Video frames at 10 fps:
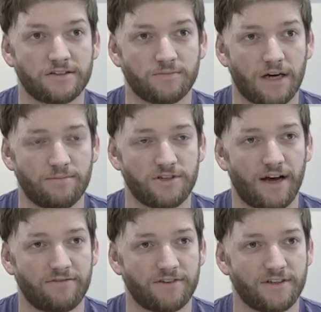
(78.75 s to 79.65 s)
Sometimes you
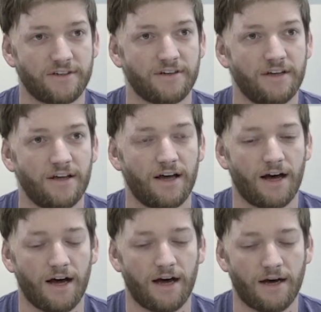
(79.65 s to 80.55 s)
have to.
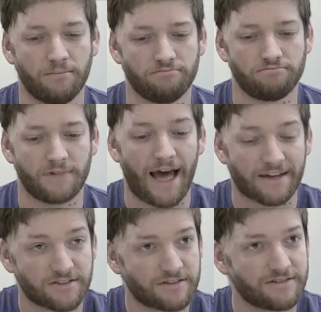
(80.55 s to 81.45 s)
Um,
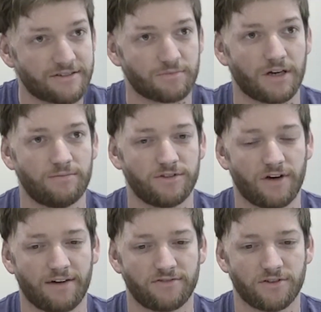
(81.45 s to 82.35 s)
ask. Sometimes
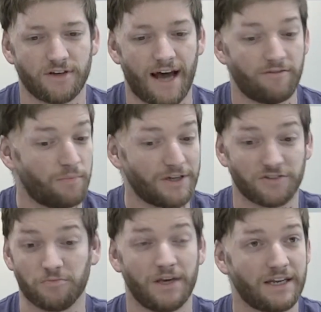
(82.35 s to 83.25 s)
you have to have a
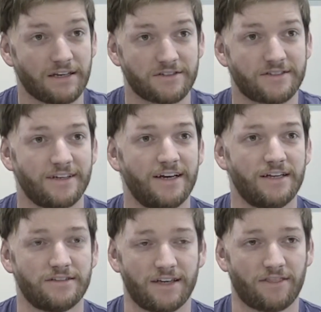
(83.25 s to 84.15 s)
bunch of meetings
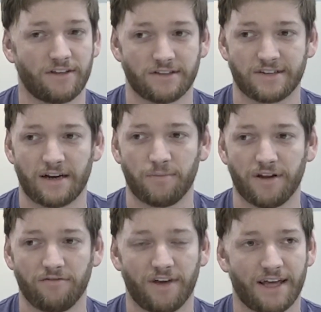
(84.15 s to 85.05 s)
to get things set up
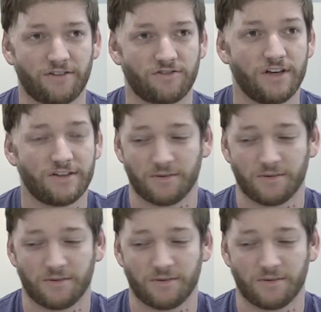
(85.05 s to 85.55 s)
in advance.